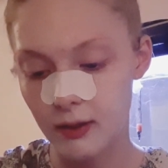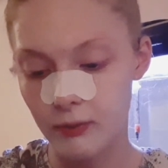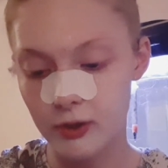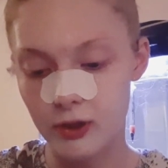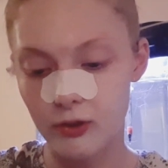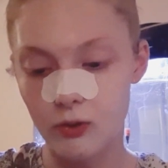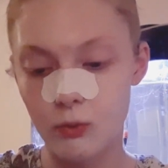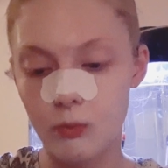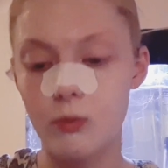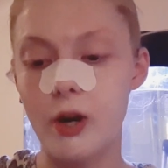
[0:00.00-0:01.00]
which is
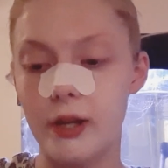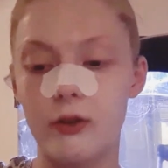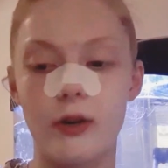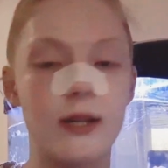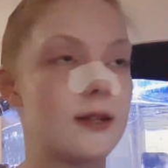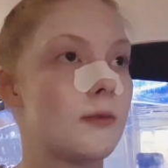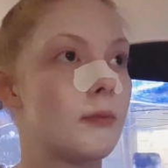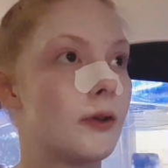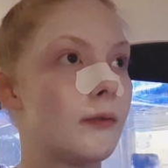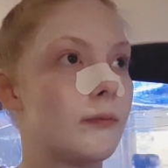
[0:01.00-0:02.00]
quite crazy,
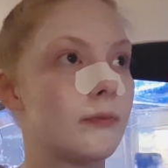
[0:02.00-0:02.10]
but